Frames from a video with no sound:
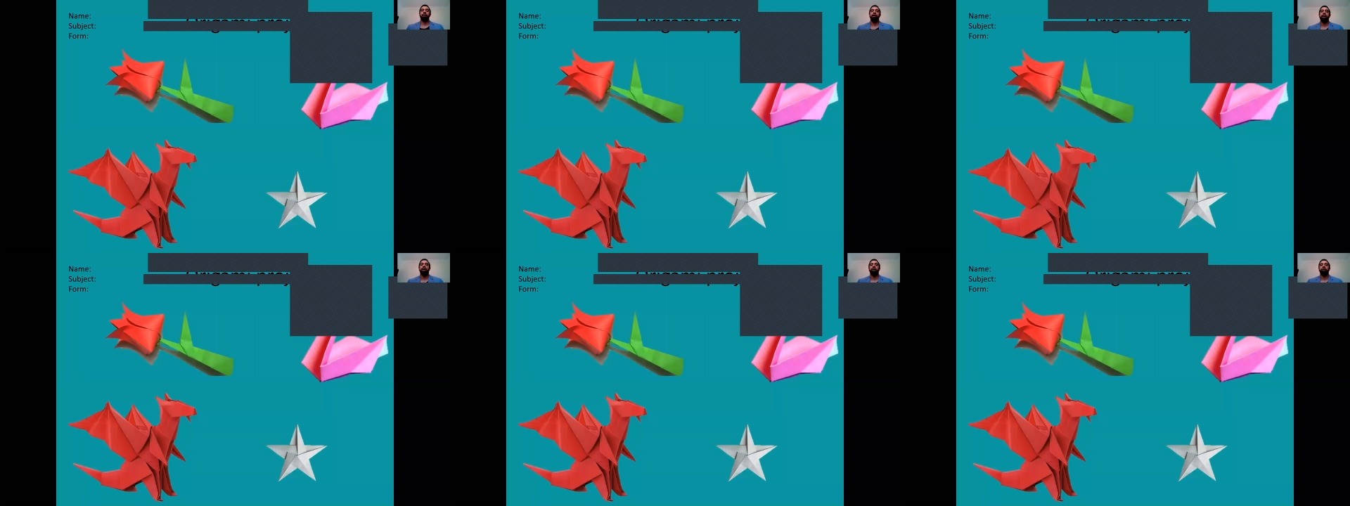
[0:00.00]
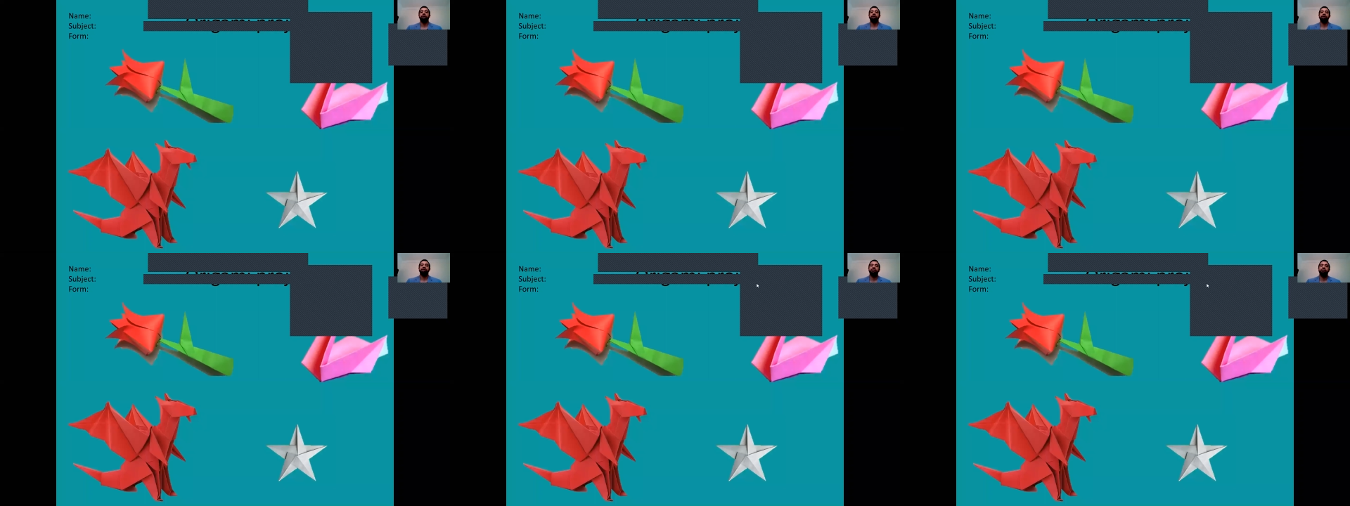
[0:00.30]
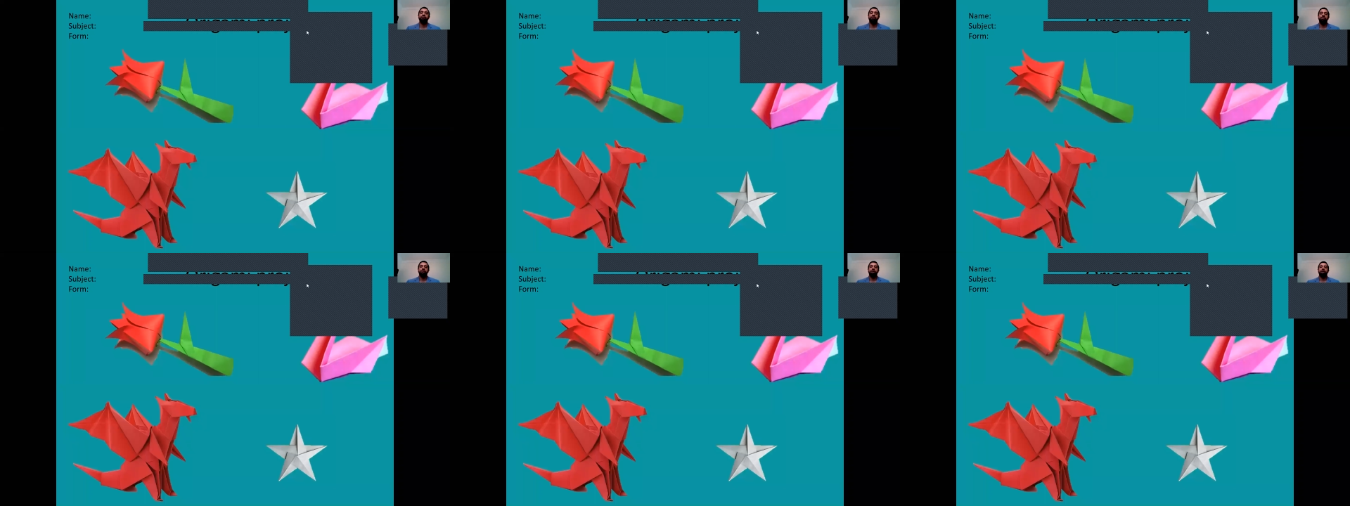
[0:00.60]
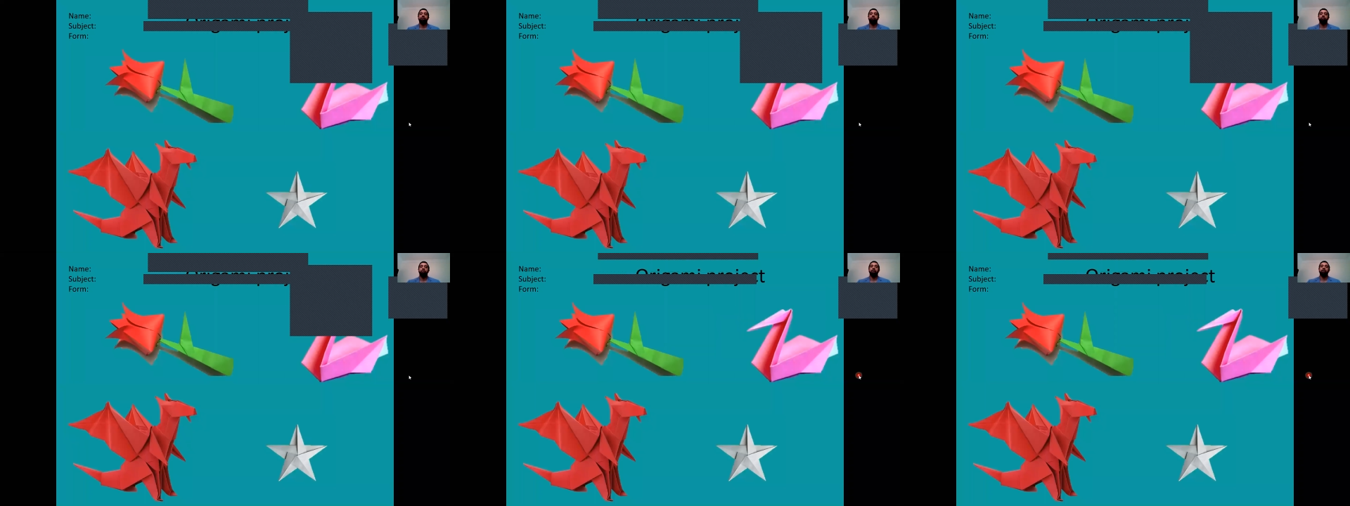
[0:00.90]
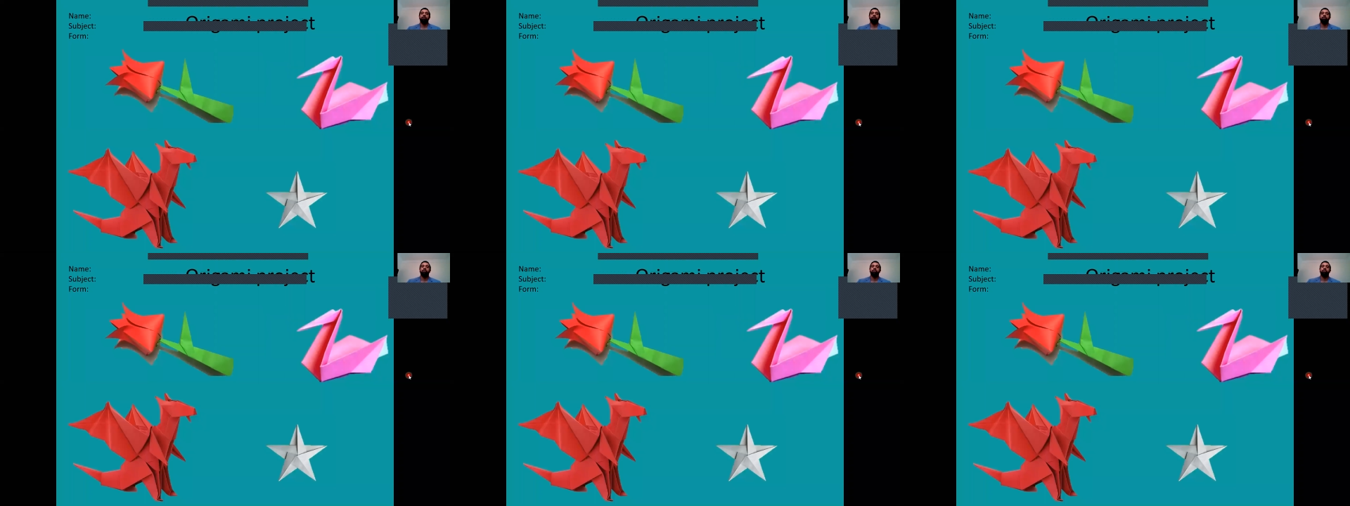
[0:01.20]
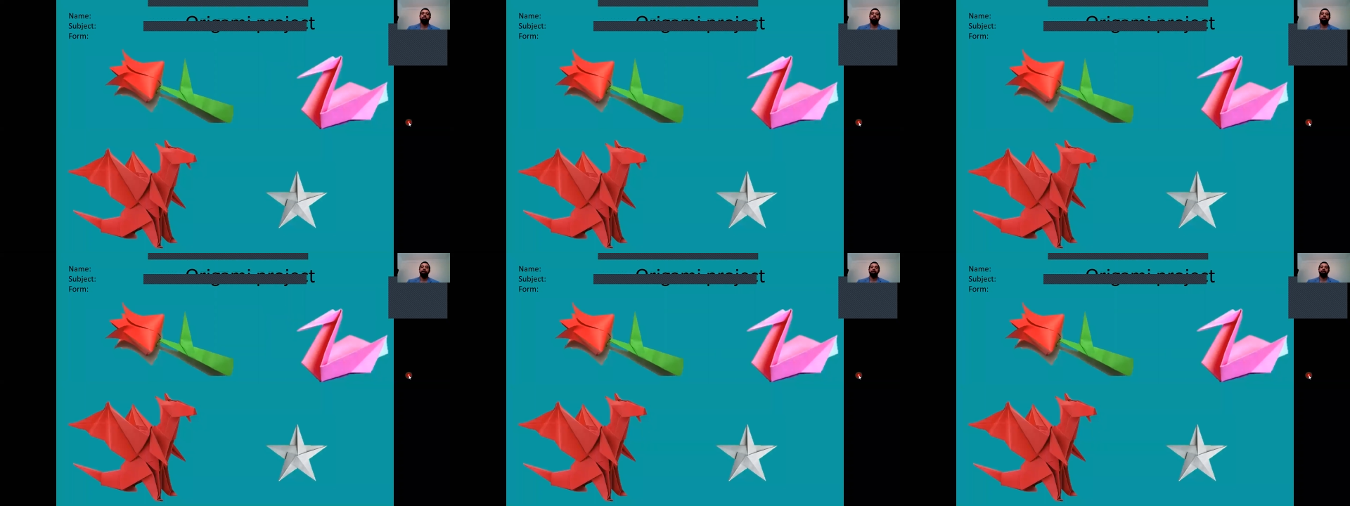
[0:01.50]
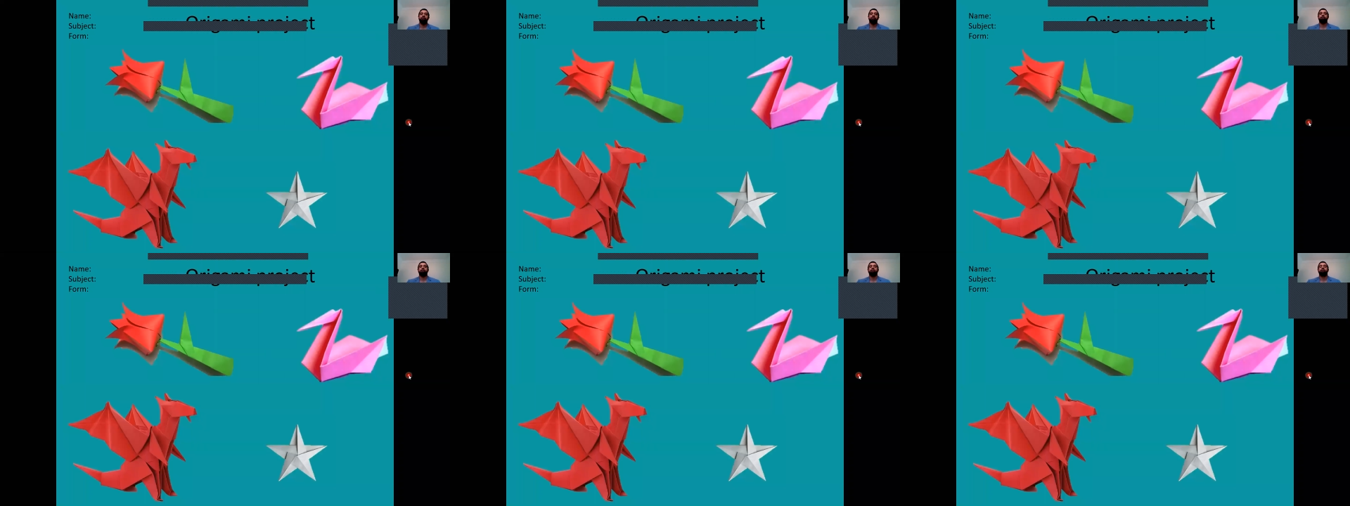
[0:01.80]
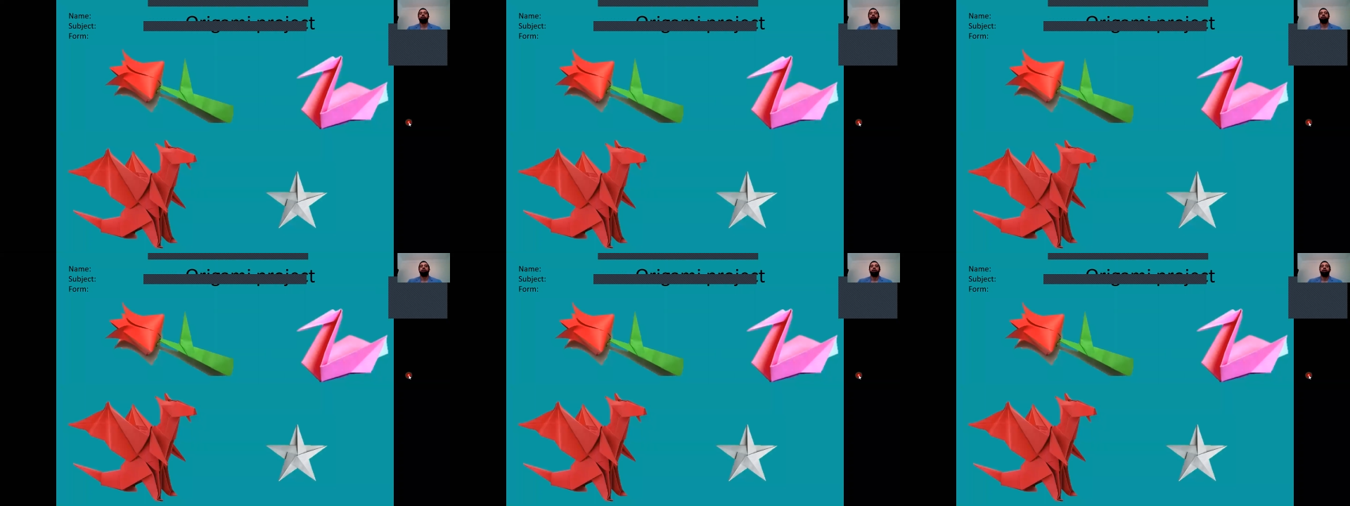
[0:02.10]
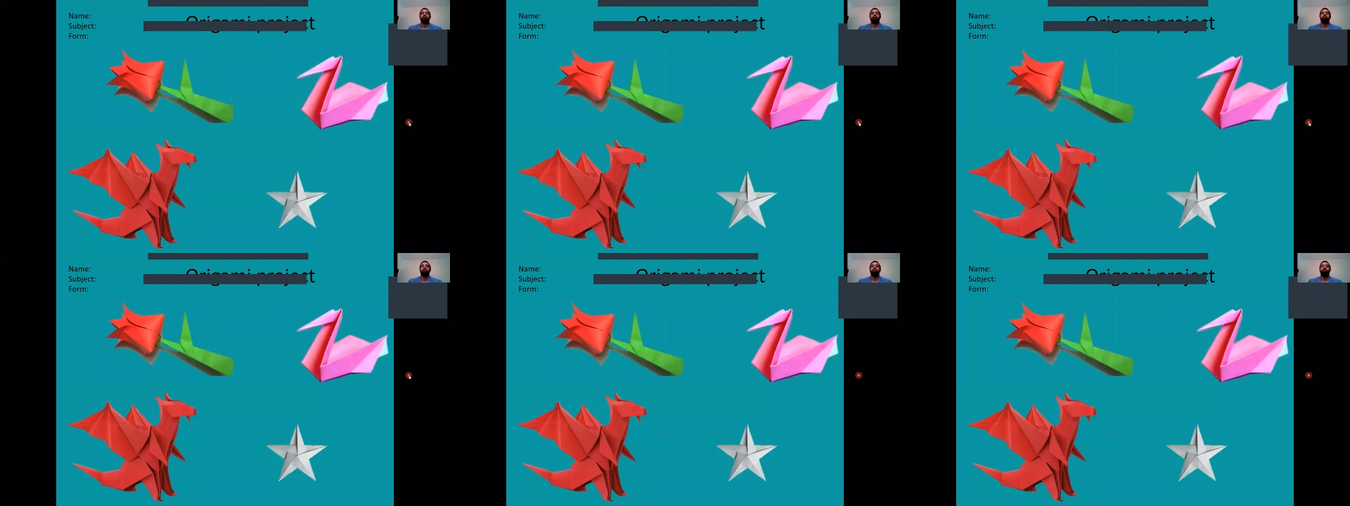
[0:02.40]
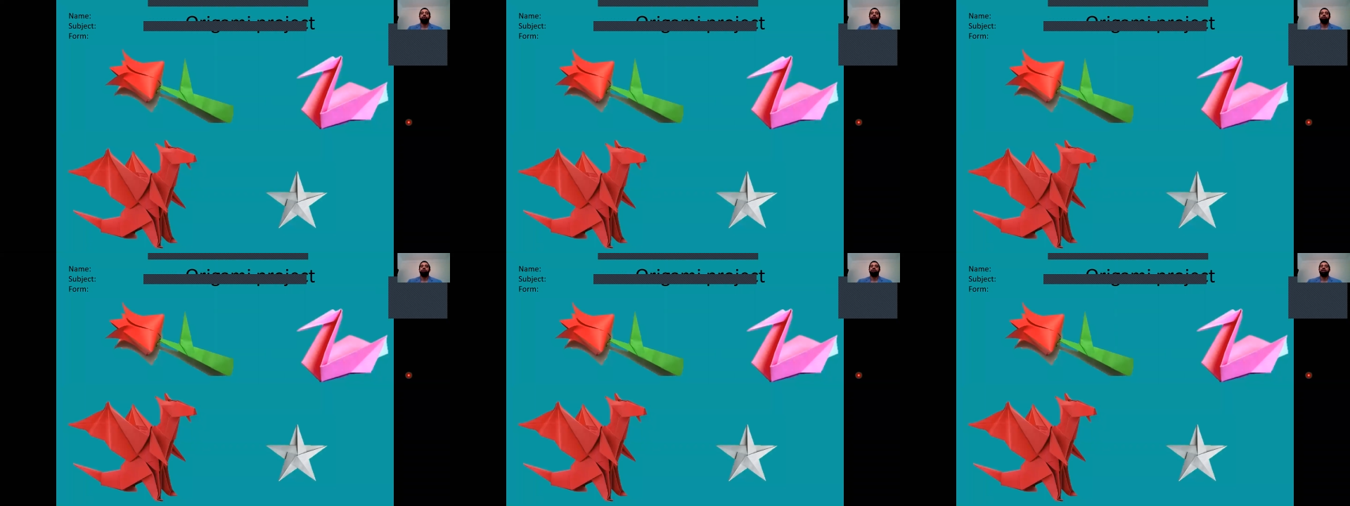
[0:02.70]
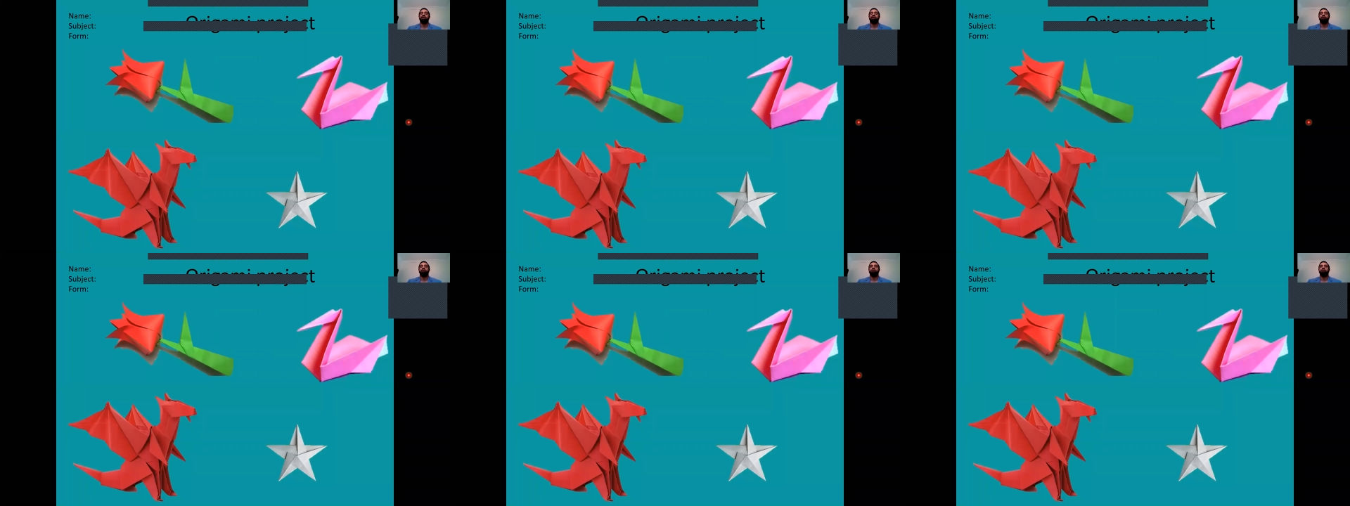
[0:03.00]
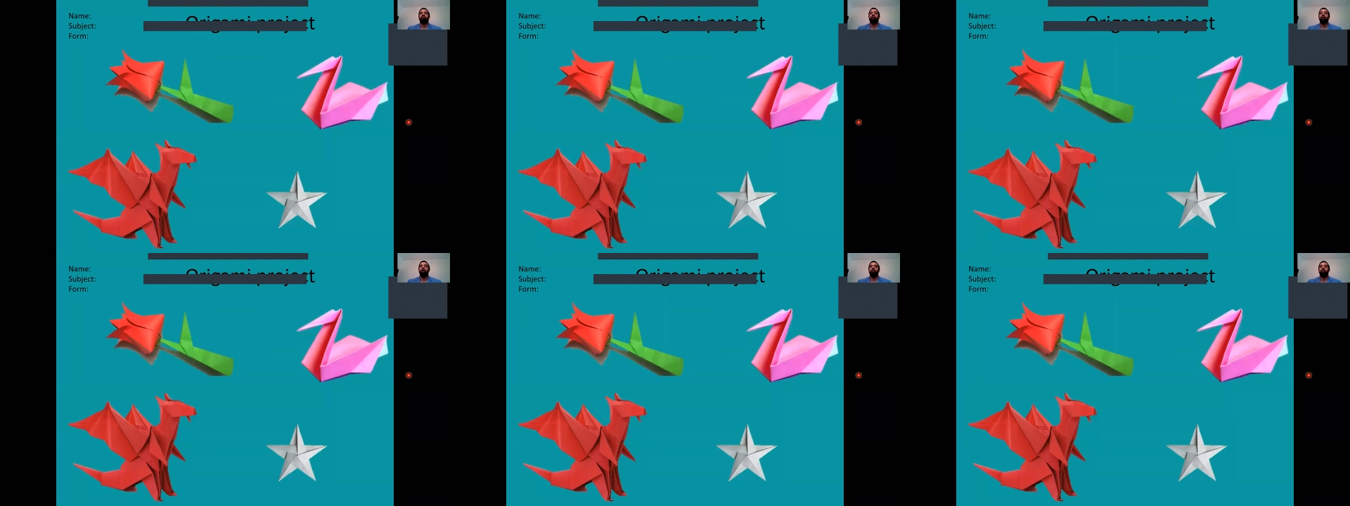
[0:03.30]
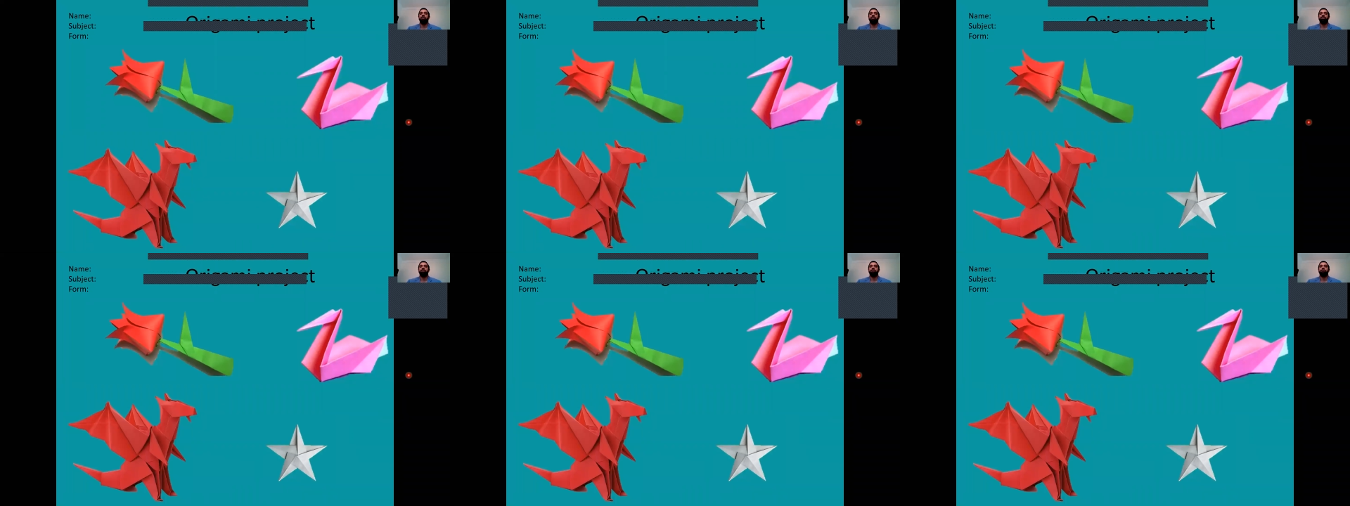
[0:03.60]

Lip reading: (no speaker visible)